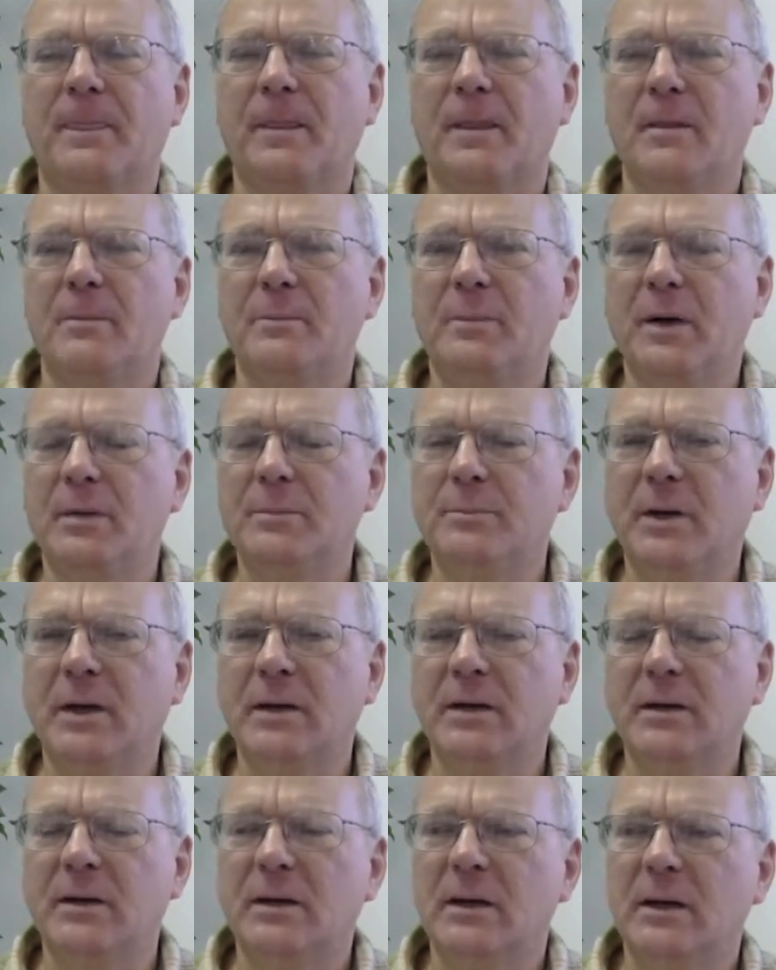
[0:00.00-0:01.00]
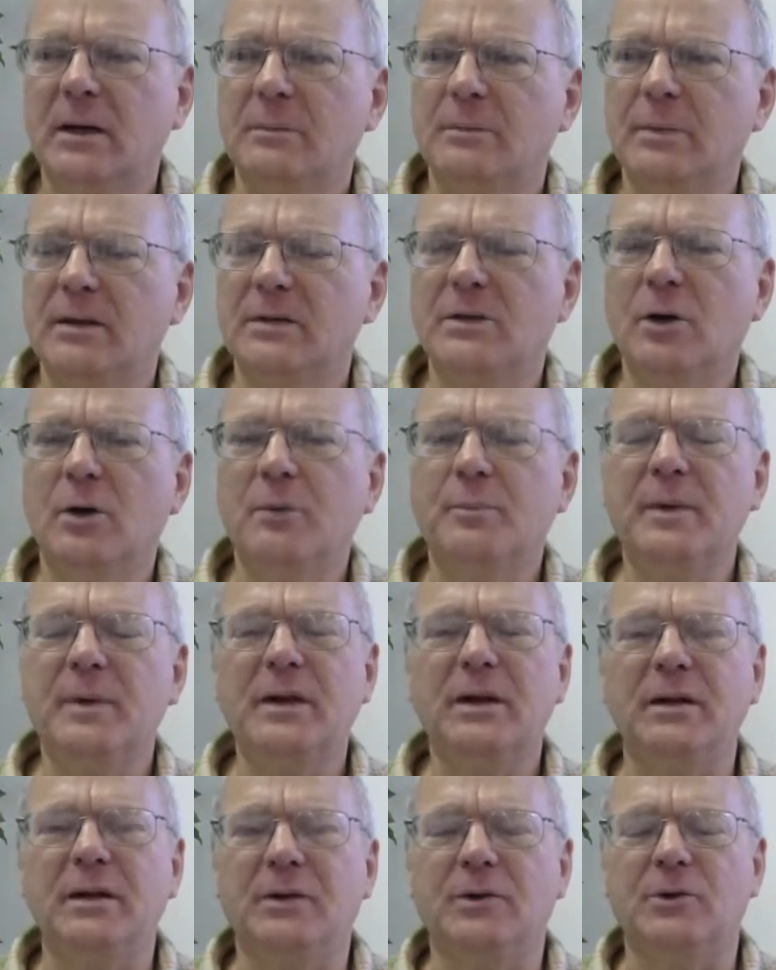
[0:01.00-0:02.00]
But don't
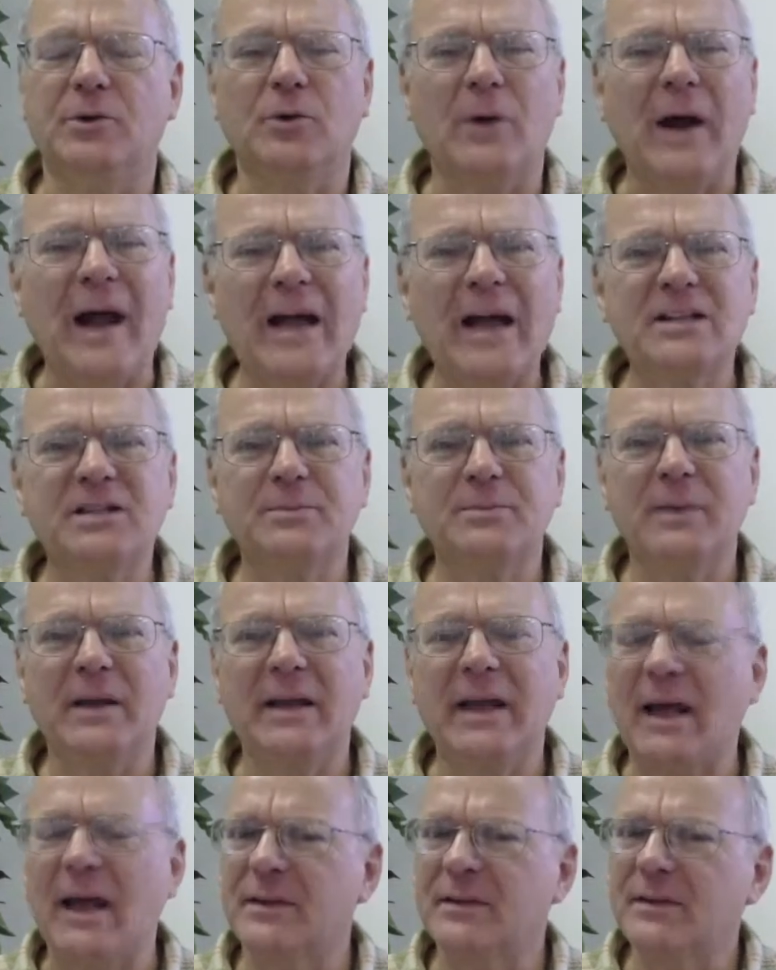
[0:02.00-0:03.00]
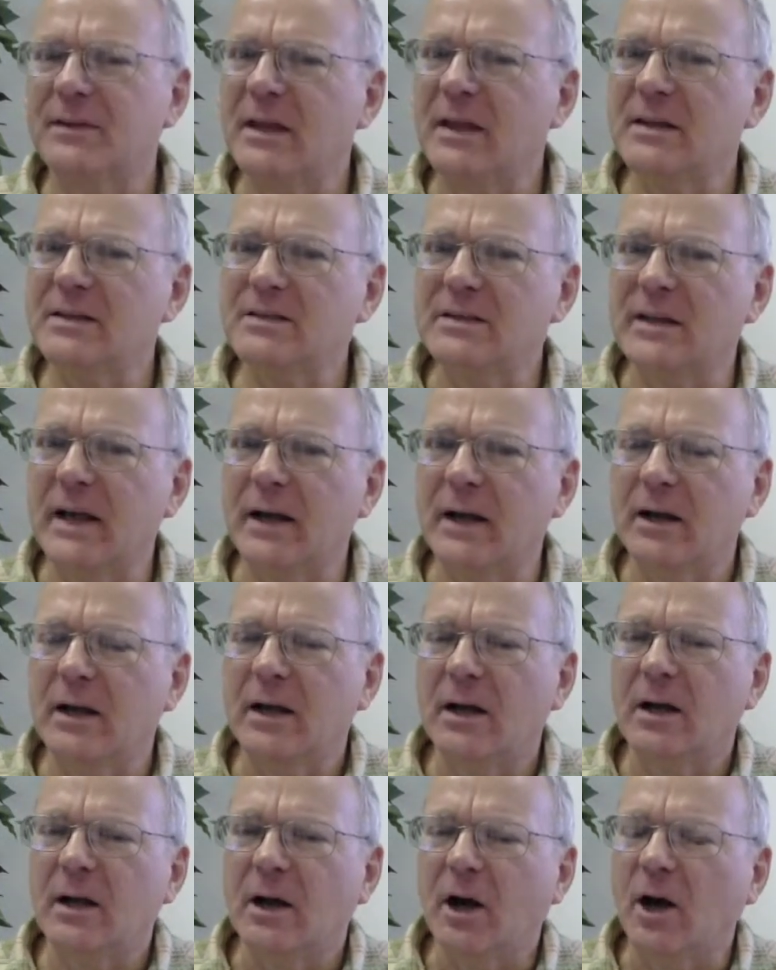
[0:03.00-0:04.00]
be grasping at things
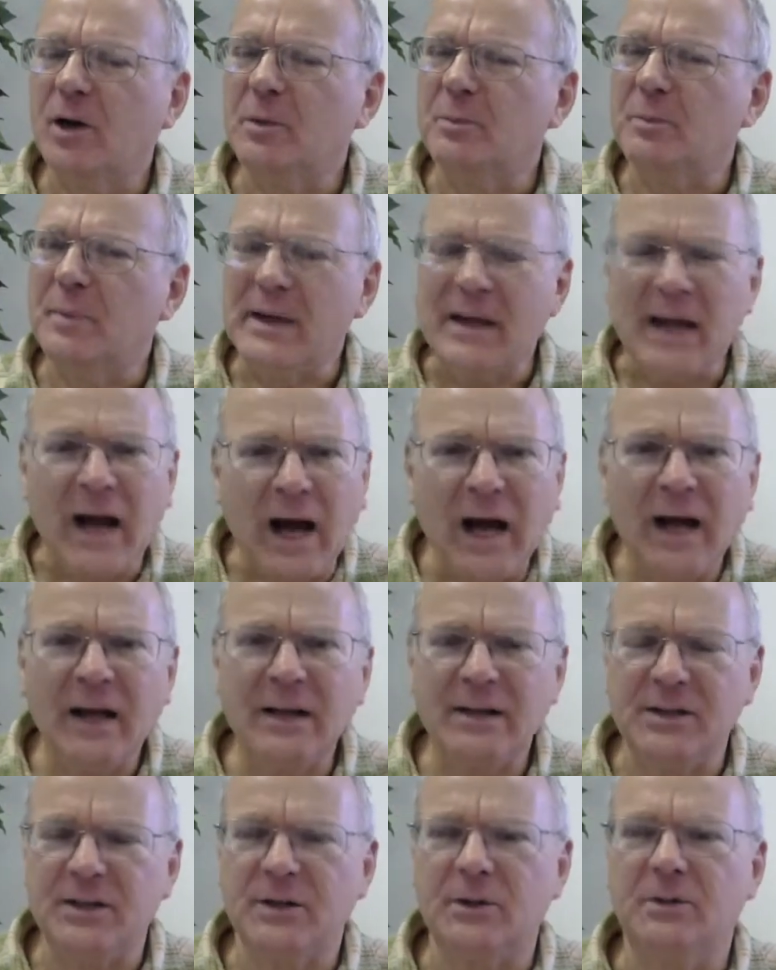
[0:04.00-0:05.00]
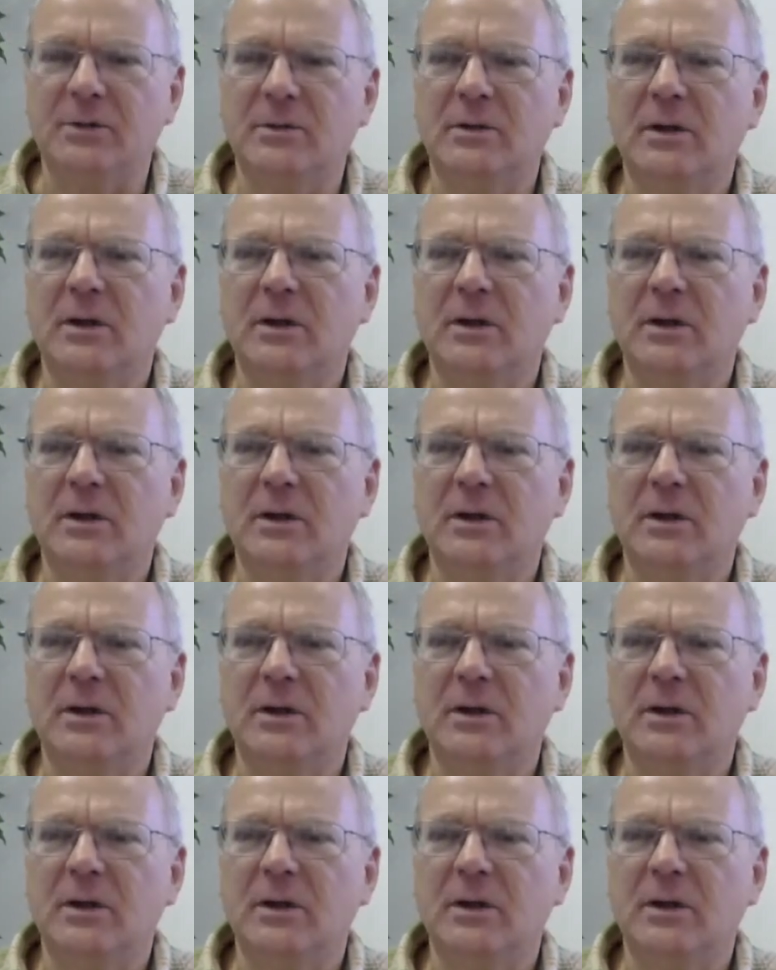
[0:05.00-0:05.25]
that are beyond you.